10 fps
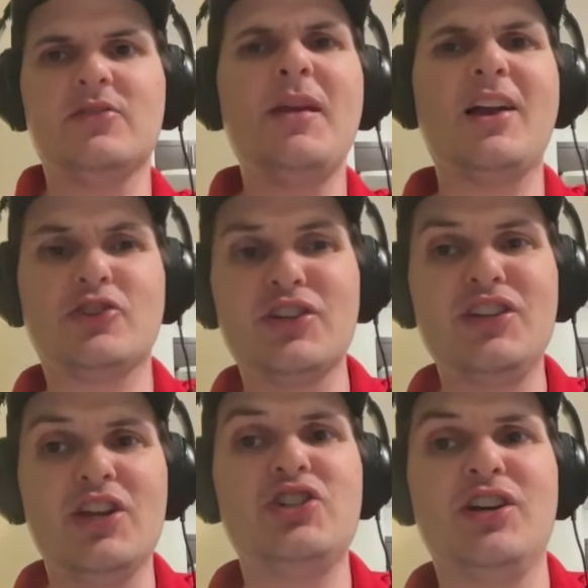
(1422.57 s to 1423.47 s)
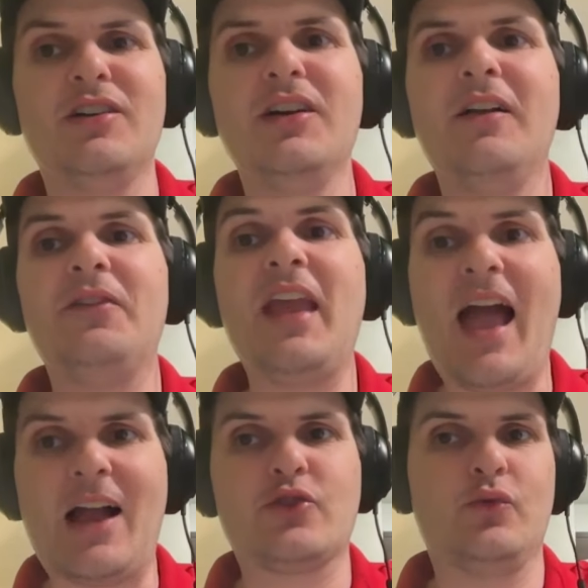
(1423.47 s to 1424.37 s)
Let me actually get you the
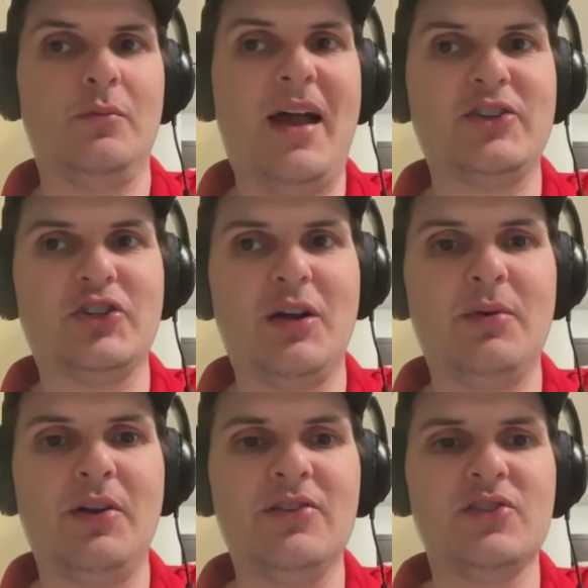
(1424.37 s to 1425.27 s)
actual Magic number here.